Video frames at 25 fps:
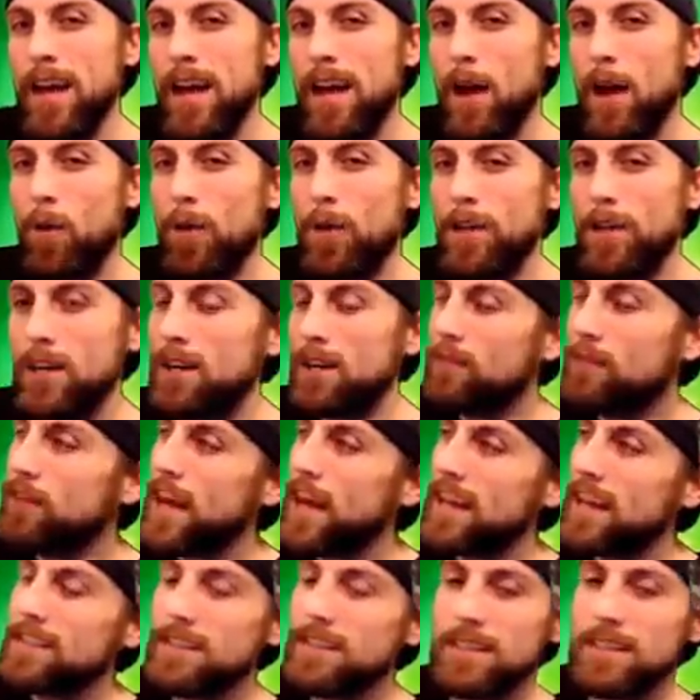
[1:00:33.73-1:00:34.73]
I wonder if
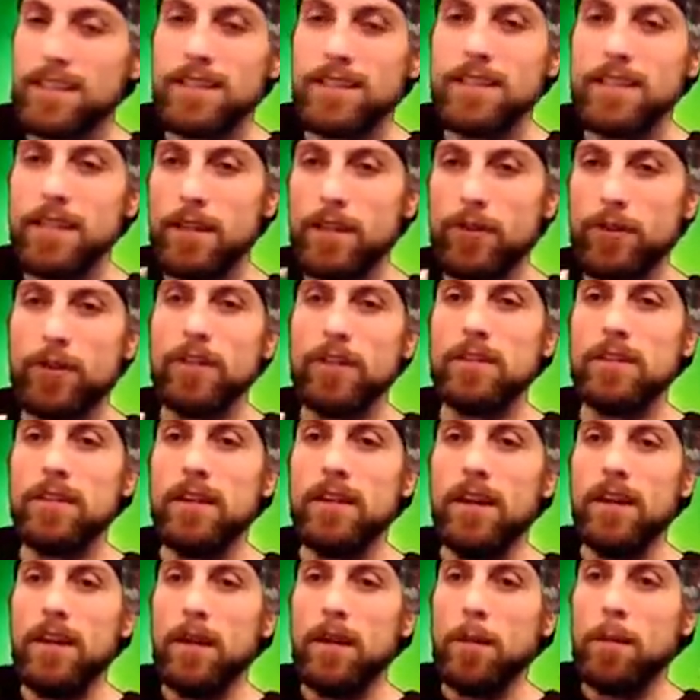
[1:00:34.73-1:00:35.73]
that's the secret
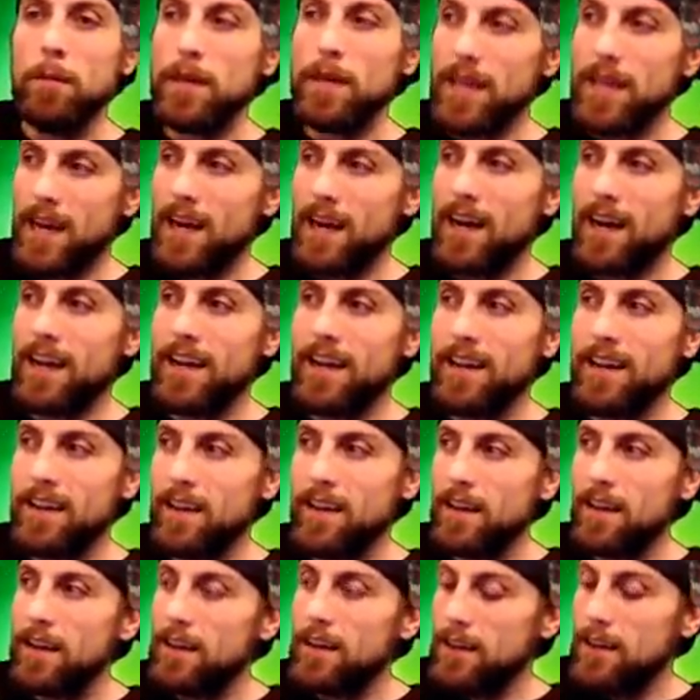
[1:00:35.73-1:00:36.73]

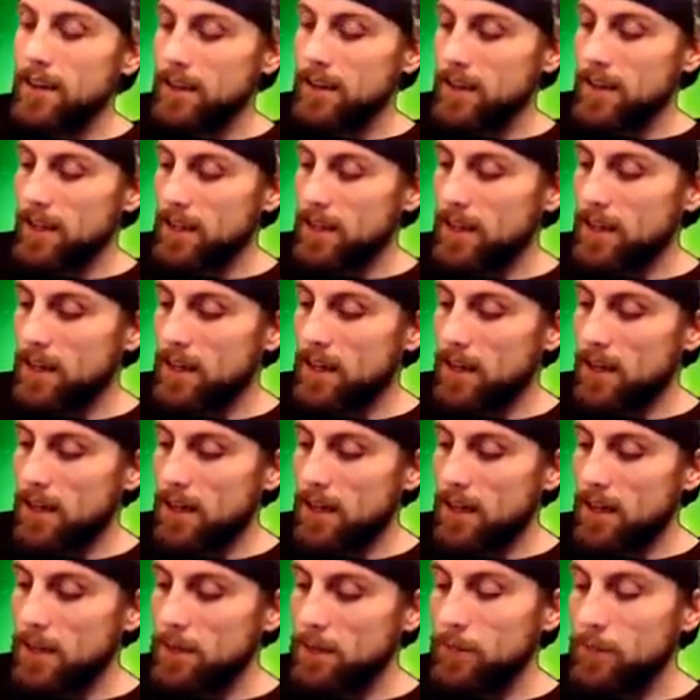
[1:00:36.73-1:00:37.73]
behind the
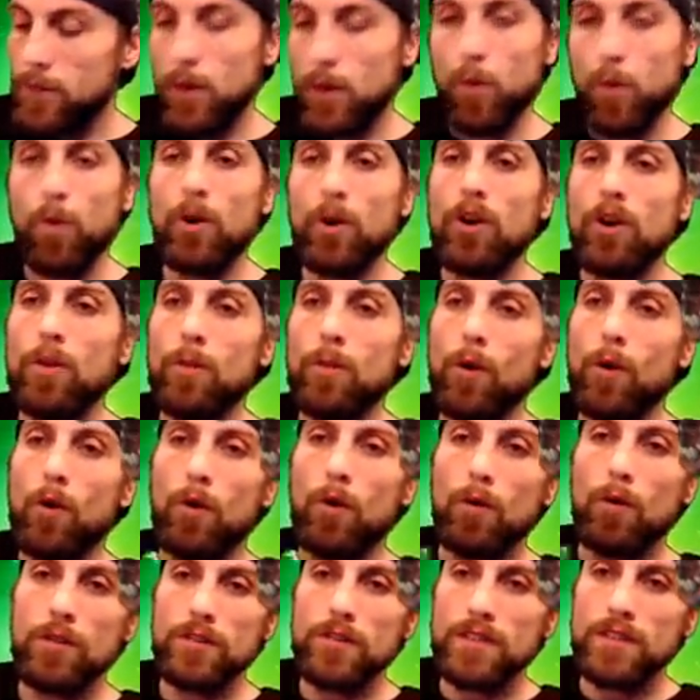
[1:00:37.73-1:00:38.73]
uh, the
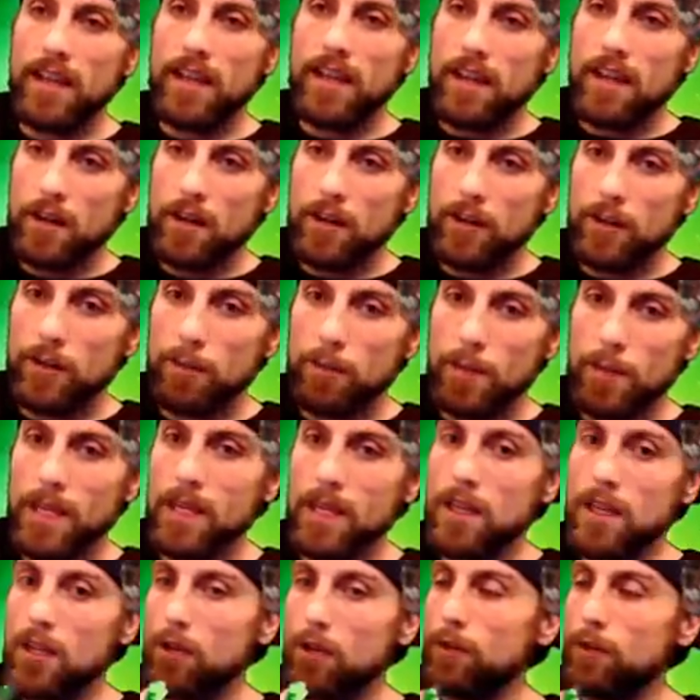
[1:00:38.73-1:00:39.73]
wormholes that are
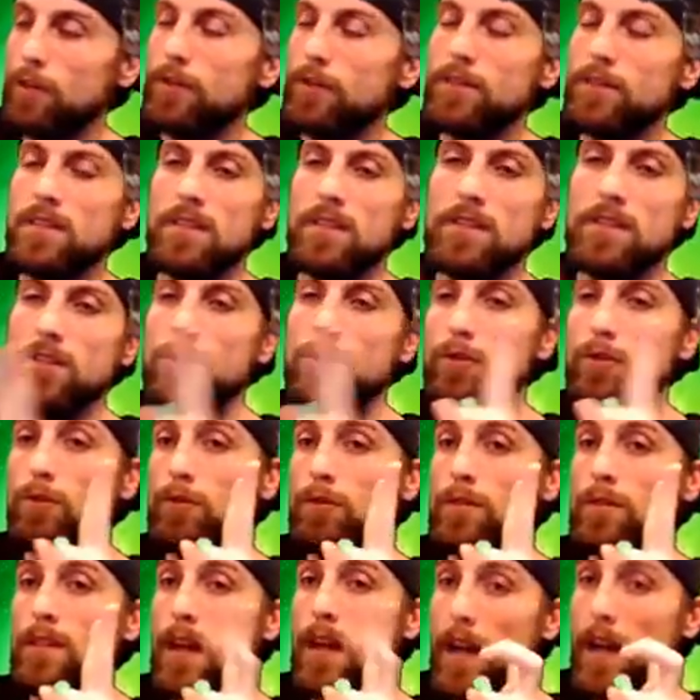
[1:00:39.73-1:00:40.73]
being used to
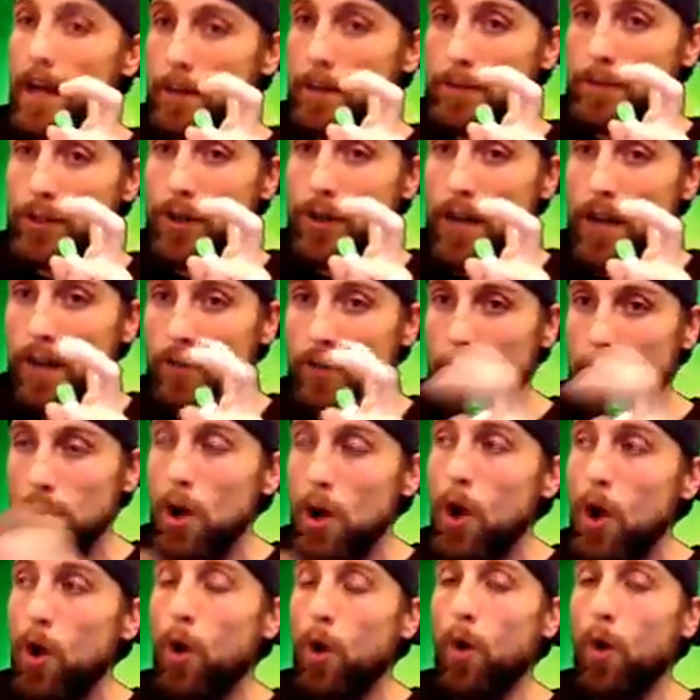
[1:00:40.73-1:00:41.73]
time travel
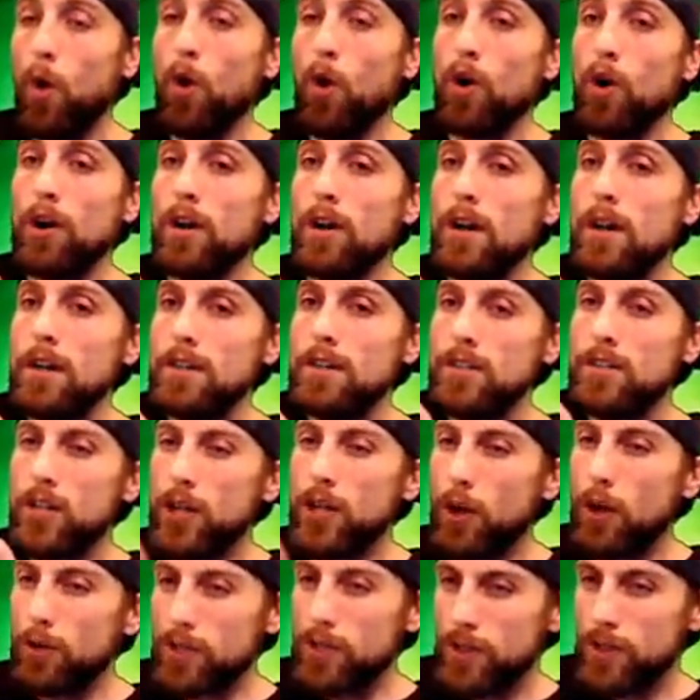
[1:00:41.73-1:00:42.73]
or to
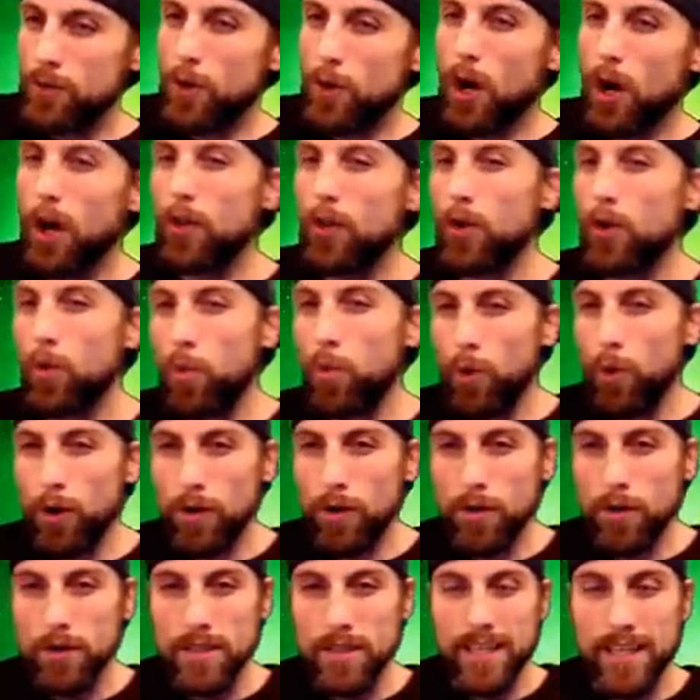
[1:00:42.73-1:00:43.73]
go to other
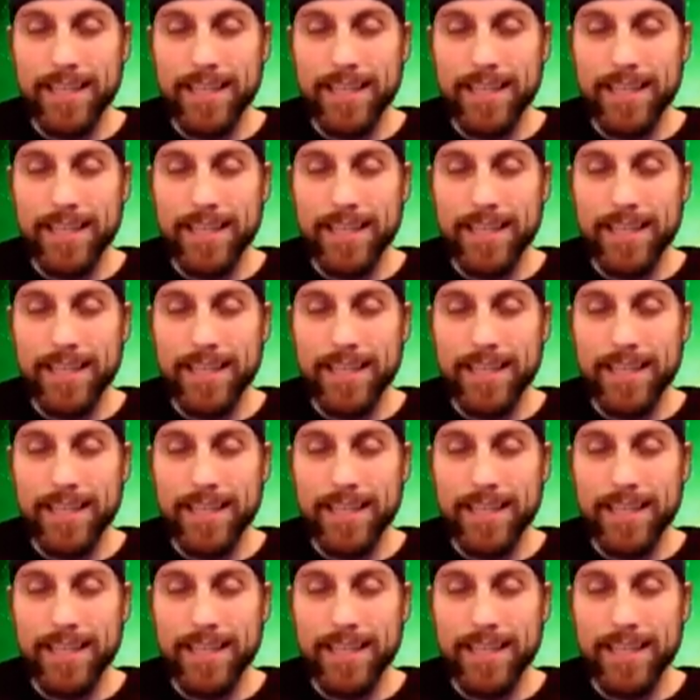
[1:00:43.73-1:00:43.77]
worlds.